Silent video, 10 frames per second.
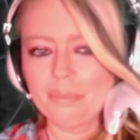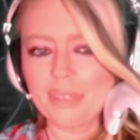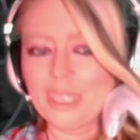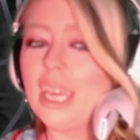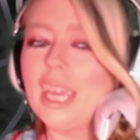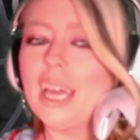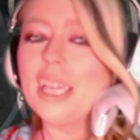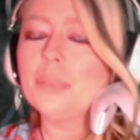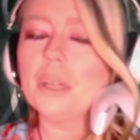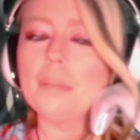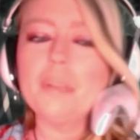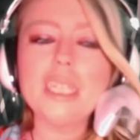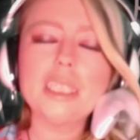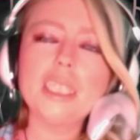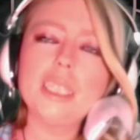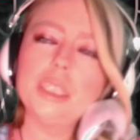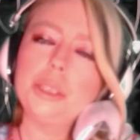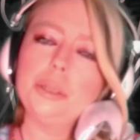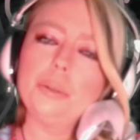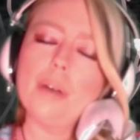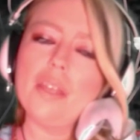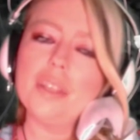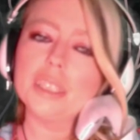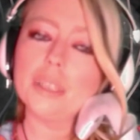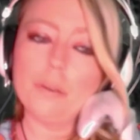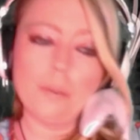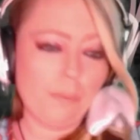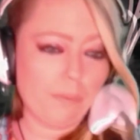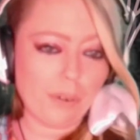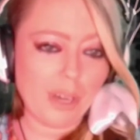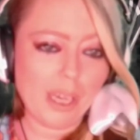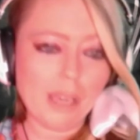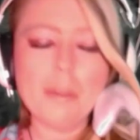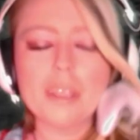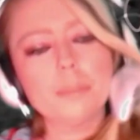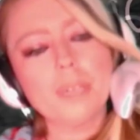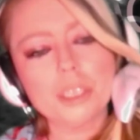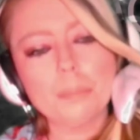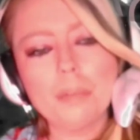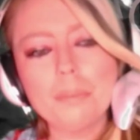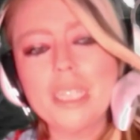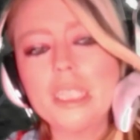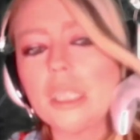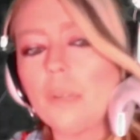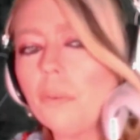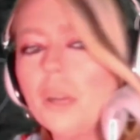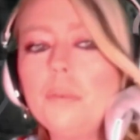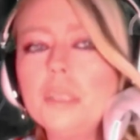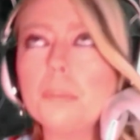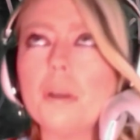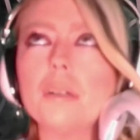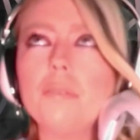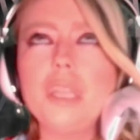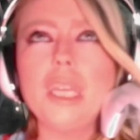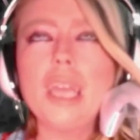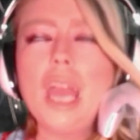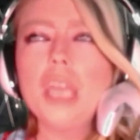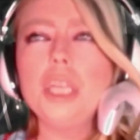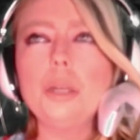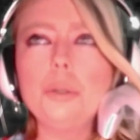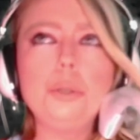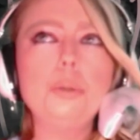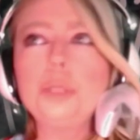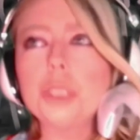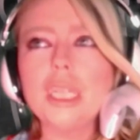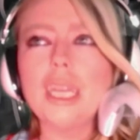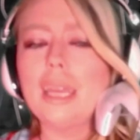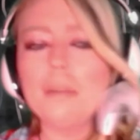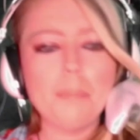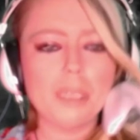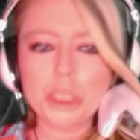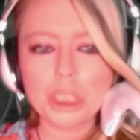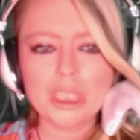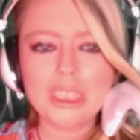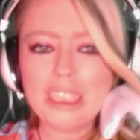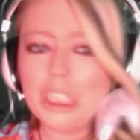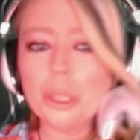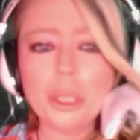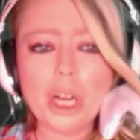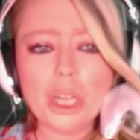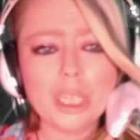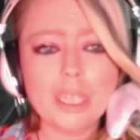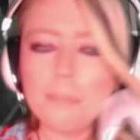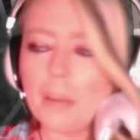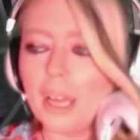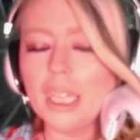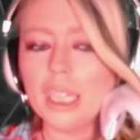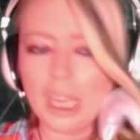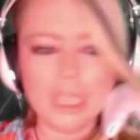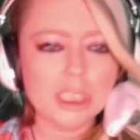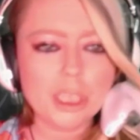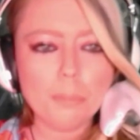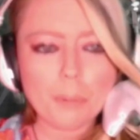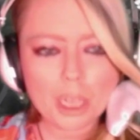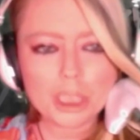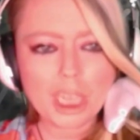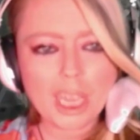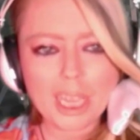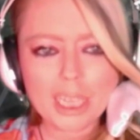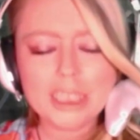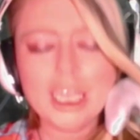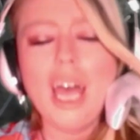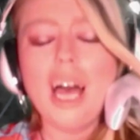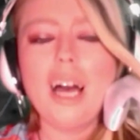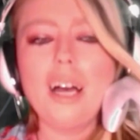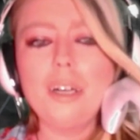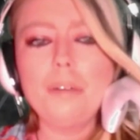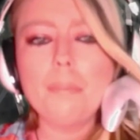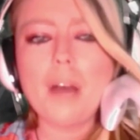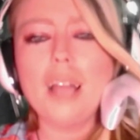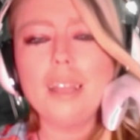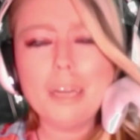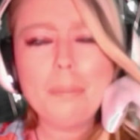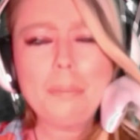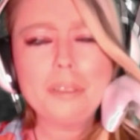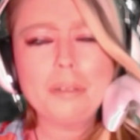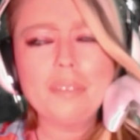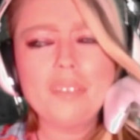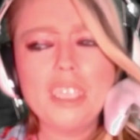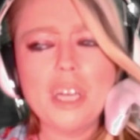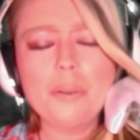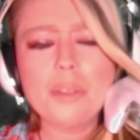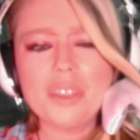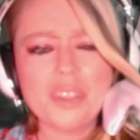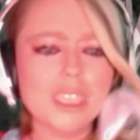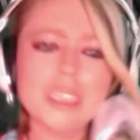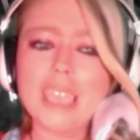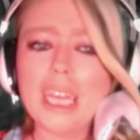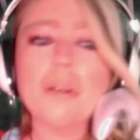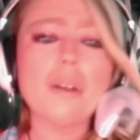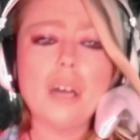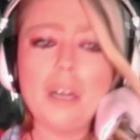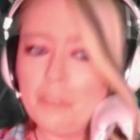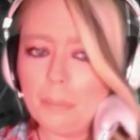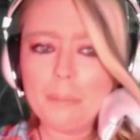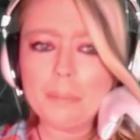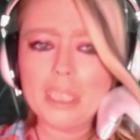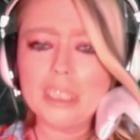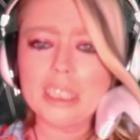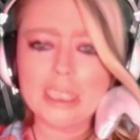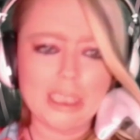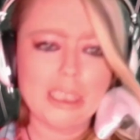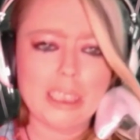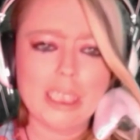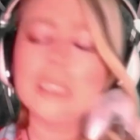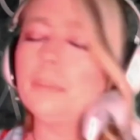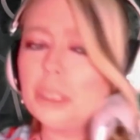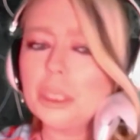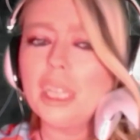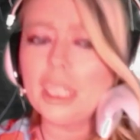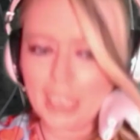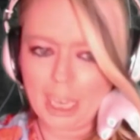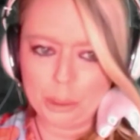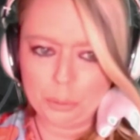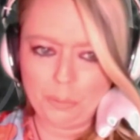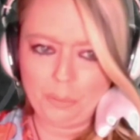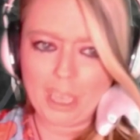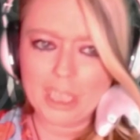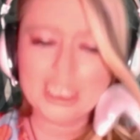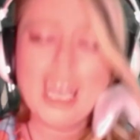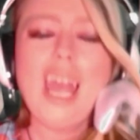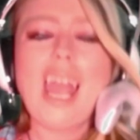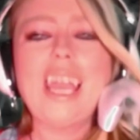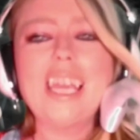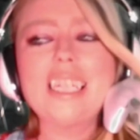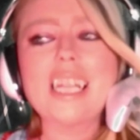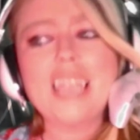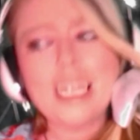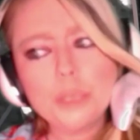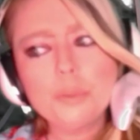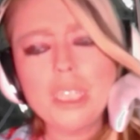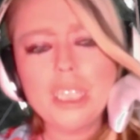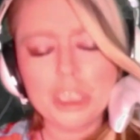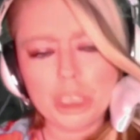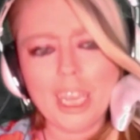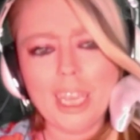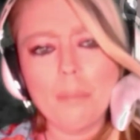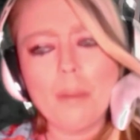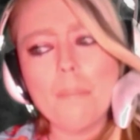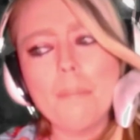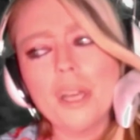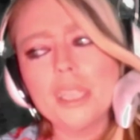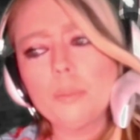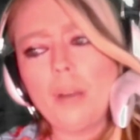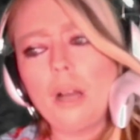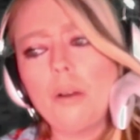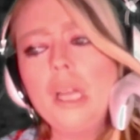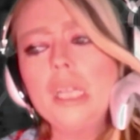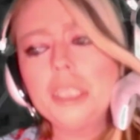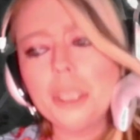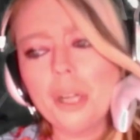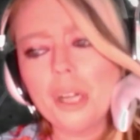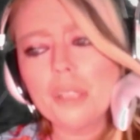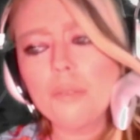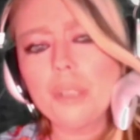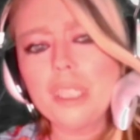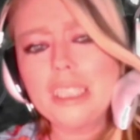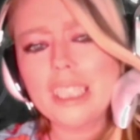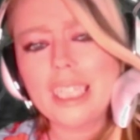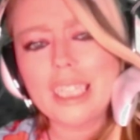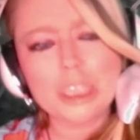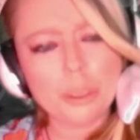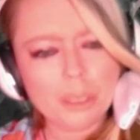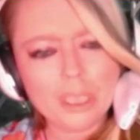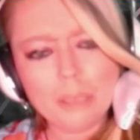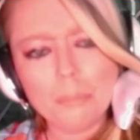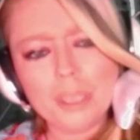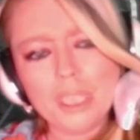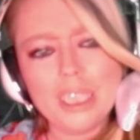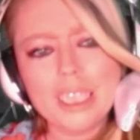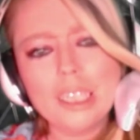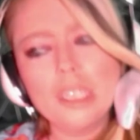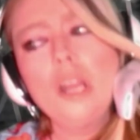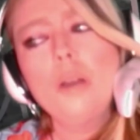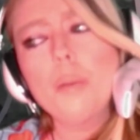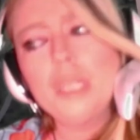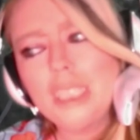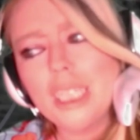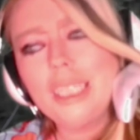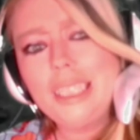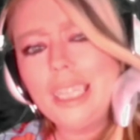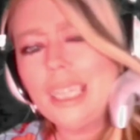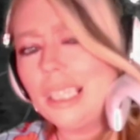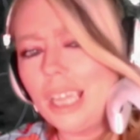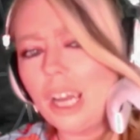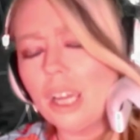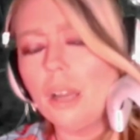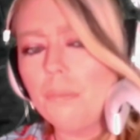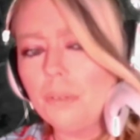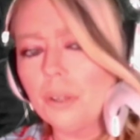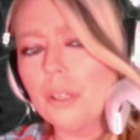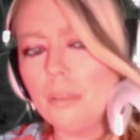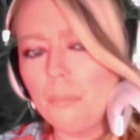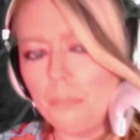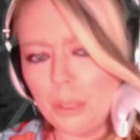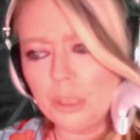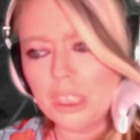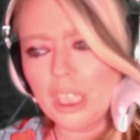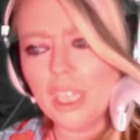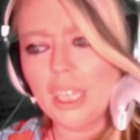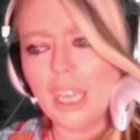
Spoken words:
Okay guys, we're going to be listening to the song Freak by the Smashing Pumpkins, and Freak was part of the, hugely ambitious Teargarden by Kaleidyscope project. A lot of people don't even know that this era of the Pumpkins existed, especially like the casual fans, and that's really a shame because while Teargarden really didn't get totally completed, we did get a lot of good music.